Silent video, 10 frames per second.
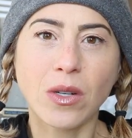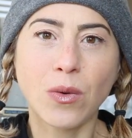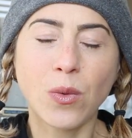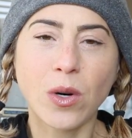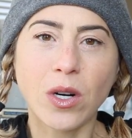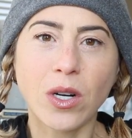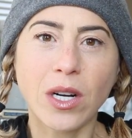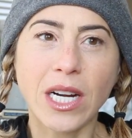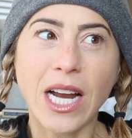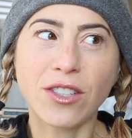
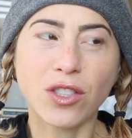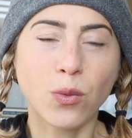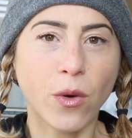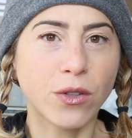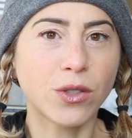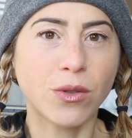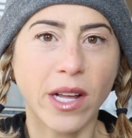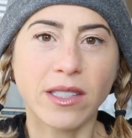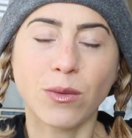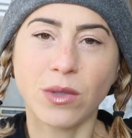were not just one or two
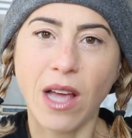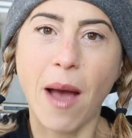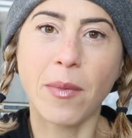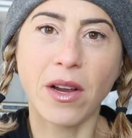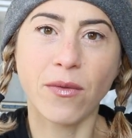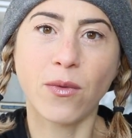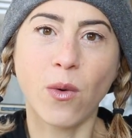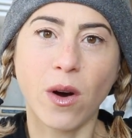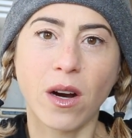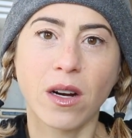days, it was happening
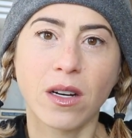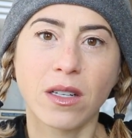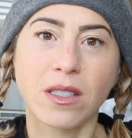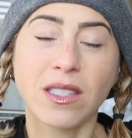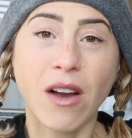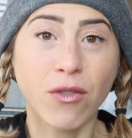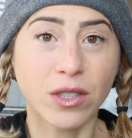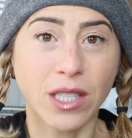for several